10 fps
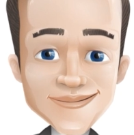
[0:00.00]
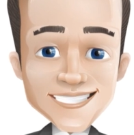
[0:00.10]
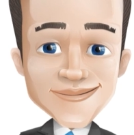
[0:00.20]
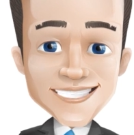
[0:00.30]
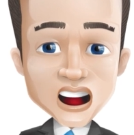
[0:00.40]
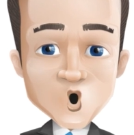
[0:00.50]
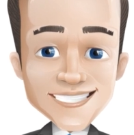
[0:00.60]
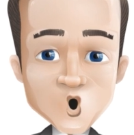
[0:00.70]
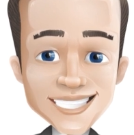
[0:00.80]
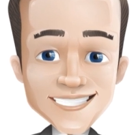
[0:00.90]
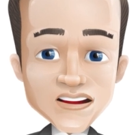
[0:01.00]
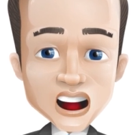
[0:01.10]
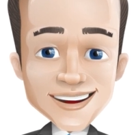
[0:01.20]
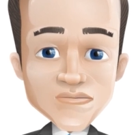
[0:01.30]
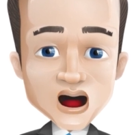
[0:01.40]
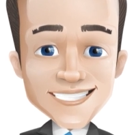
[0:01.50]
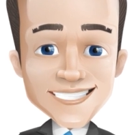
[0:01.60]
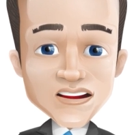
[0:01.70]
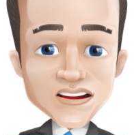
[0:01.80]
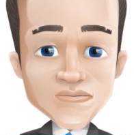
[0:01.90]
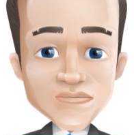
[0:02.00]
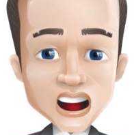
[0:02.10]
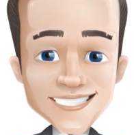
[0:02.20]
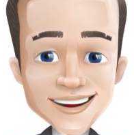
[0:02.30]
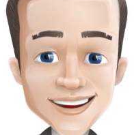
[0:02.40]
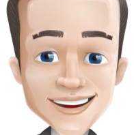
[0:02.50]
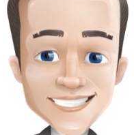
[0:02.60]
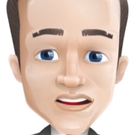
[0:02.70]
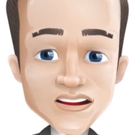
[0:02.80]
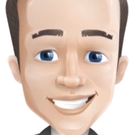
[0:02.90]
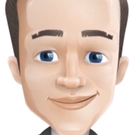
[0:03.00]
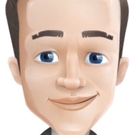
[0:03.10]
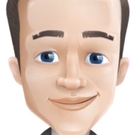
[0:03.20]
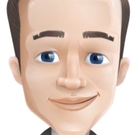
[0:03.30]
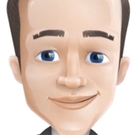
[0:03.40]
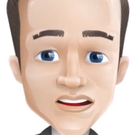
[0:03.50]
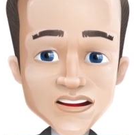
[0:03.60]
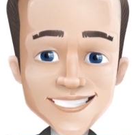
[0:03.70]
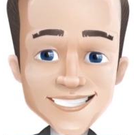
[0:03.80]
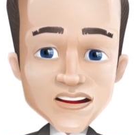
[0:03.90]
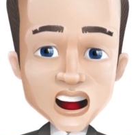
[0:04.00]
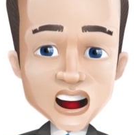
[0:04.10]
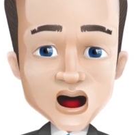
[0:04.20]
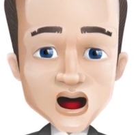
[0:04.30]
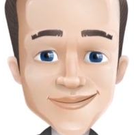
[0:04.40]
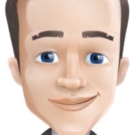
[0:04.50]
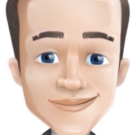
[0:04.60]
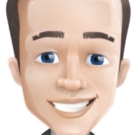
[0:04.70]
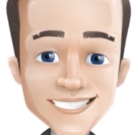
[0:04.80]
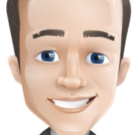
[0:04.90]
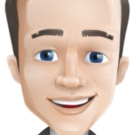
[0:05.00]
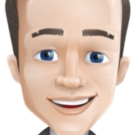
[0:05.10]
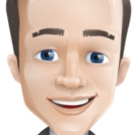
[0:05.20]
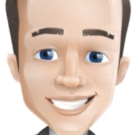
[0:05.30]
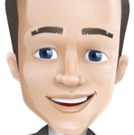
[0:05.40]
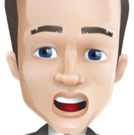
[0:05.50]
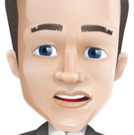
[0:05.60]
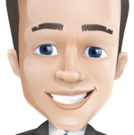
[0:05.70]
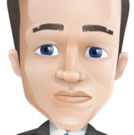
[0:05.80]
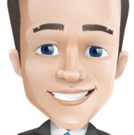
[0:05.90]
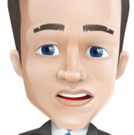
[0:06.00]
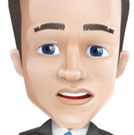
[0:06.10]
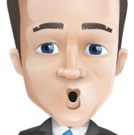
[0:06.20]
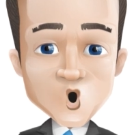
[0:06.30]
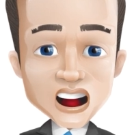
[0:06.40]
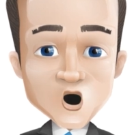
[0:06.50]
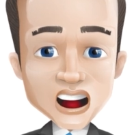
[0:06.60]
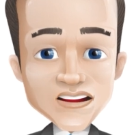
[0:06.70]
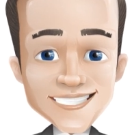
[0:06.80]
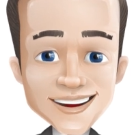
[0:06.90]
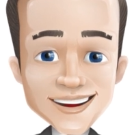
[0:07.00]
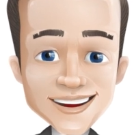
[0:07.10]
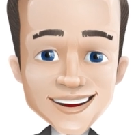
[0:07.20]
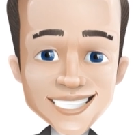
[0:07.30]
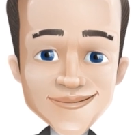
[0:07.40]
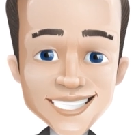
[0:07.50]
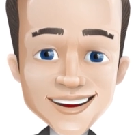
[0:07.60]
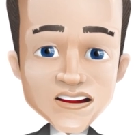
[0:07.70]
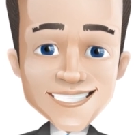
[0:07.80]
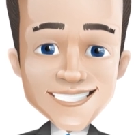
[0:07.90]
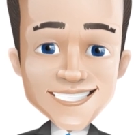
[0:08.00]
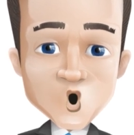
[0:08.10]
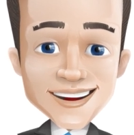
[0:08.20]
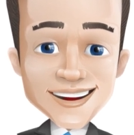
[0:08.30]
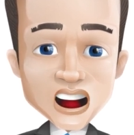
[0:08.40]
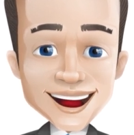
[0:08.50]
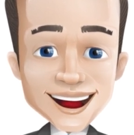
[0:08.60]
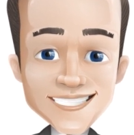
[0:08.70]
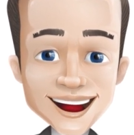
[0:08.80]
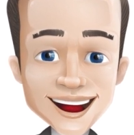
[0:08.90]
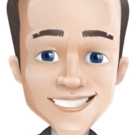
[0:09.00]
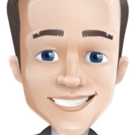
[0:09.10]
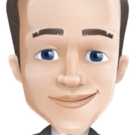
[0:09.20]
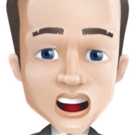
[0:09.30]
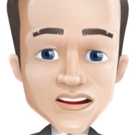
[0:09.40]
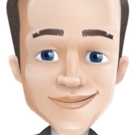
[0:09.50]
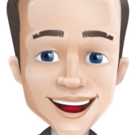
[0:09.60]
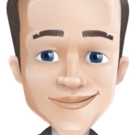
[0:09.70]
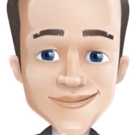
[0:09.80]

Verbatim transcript: Spreads in scalping versus normal trading scalping. When scalpers trade, they want to profit off the change in a security's bid ask spread.